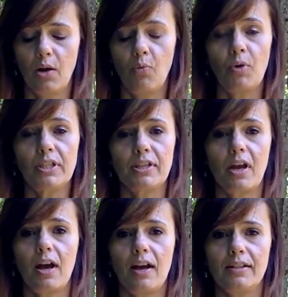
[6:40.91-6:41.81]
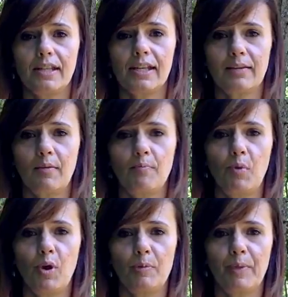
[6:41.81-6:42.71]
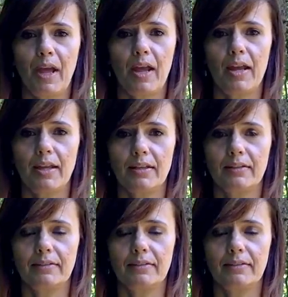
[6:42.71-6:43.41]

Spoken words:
what's causing more pain.